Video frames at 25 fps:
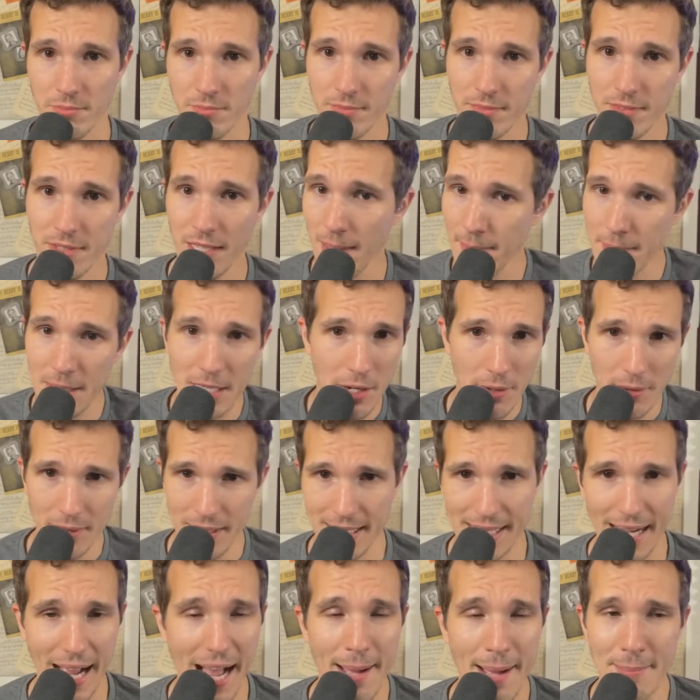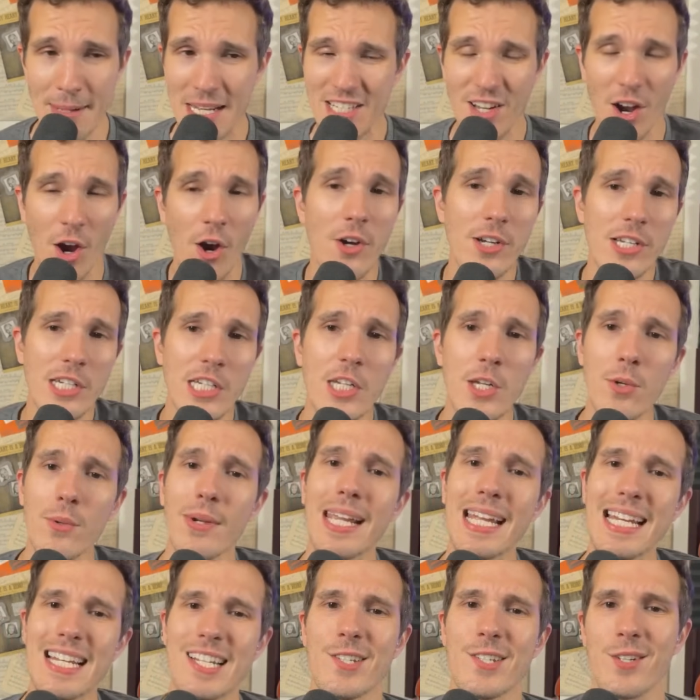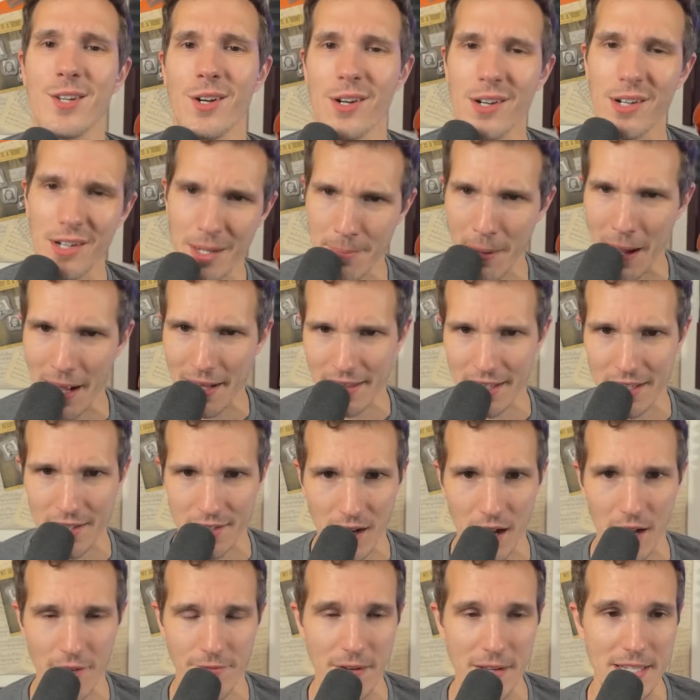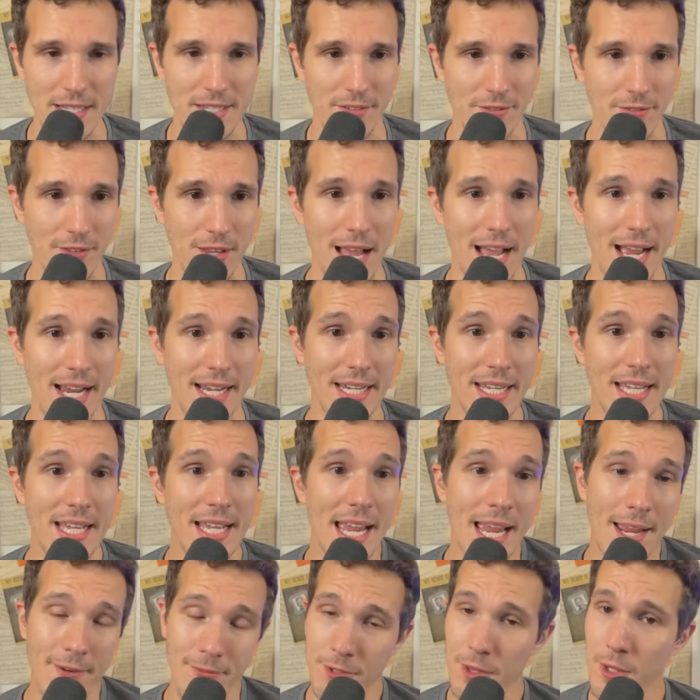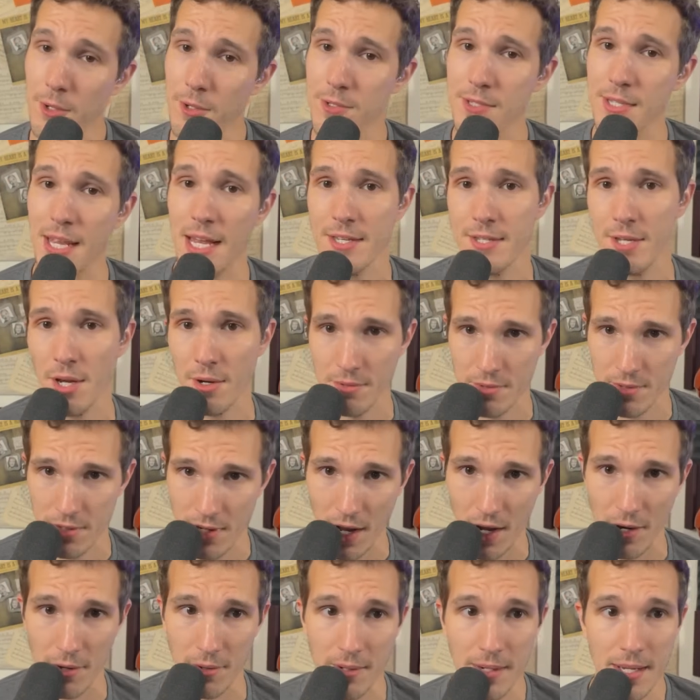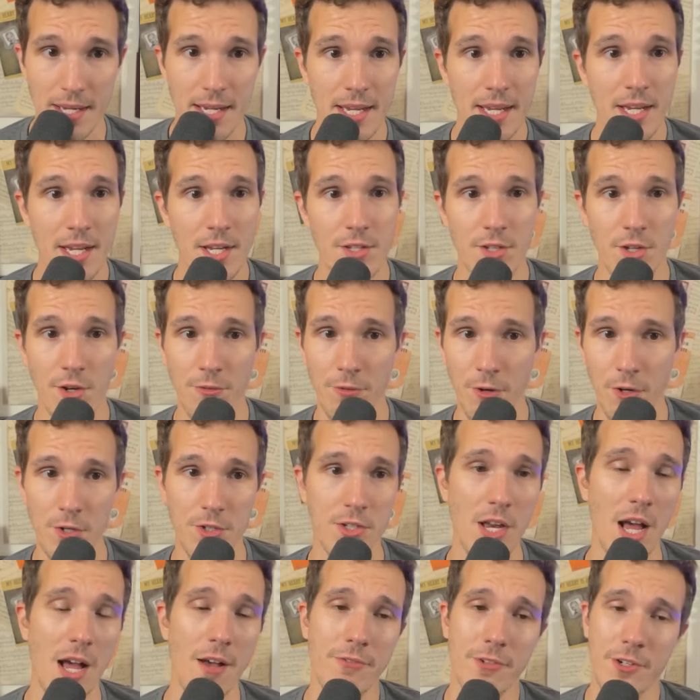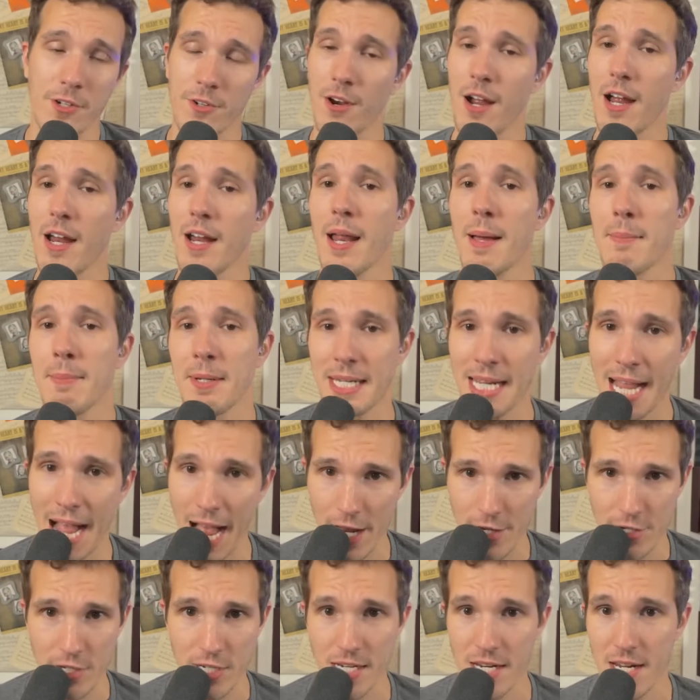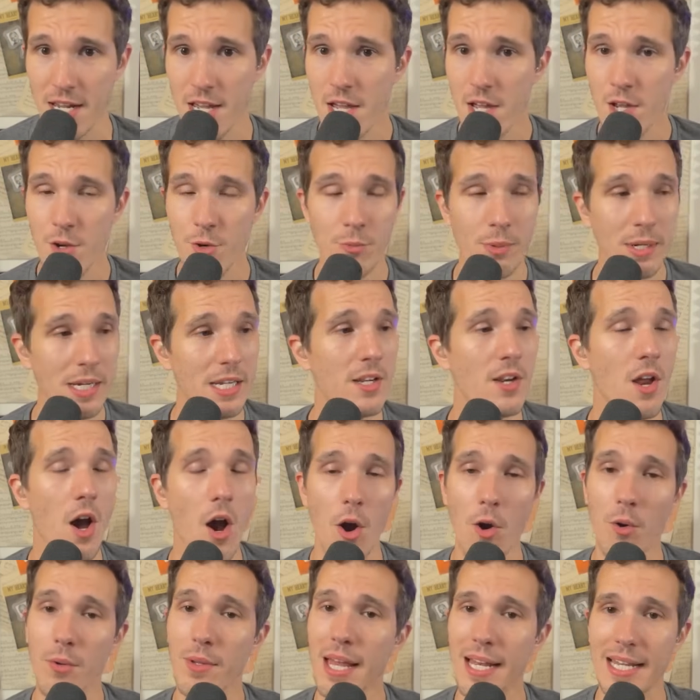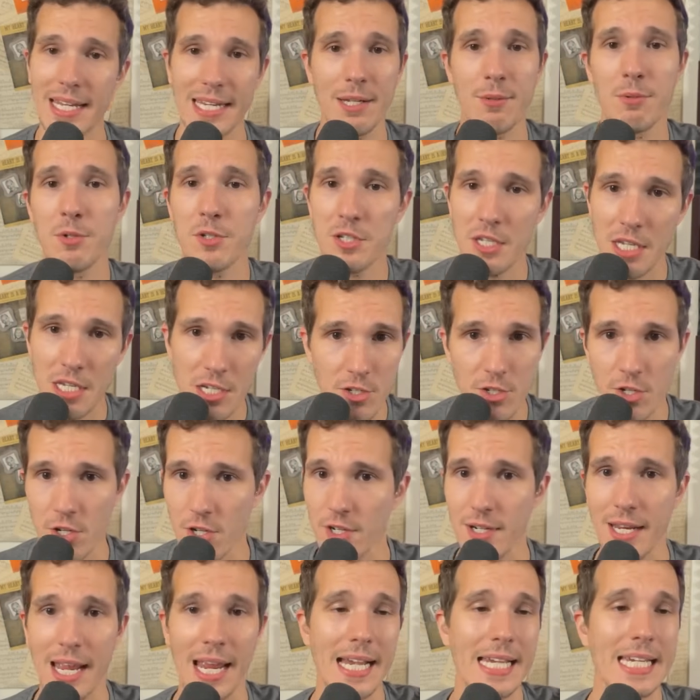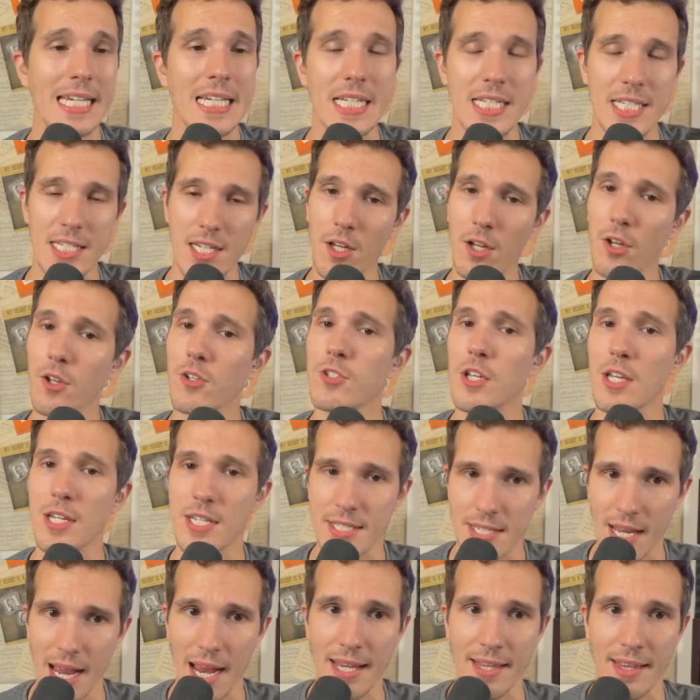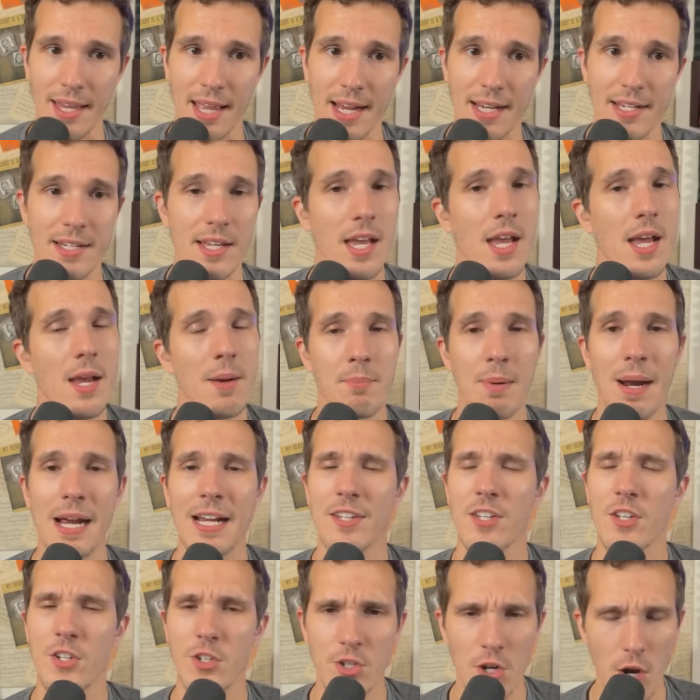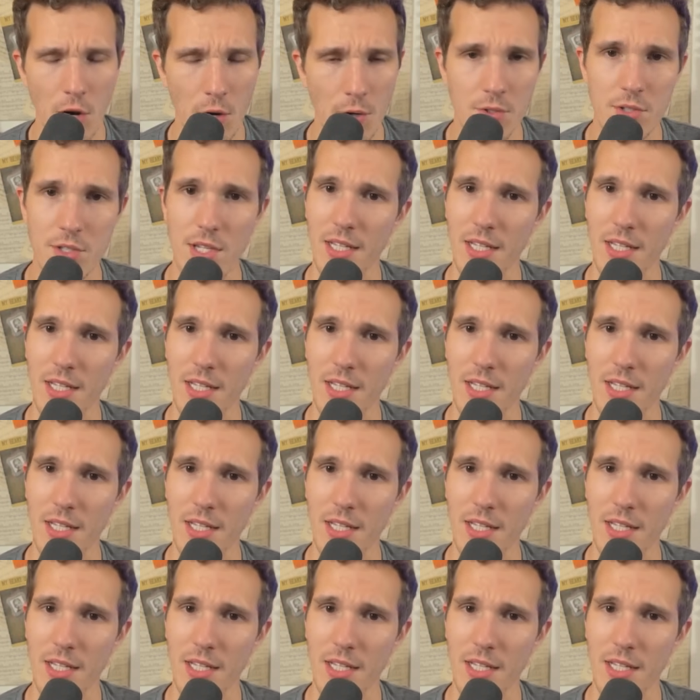Let me know in the comments. Are you concerned about this offensive line? And for those that don't know, so first off, Karan Amagaji, we know that he was injured and he's still just sidelined. Braxton Jones,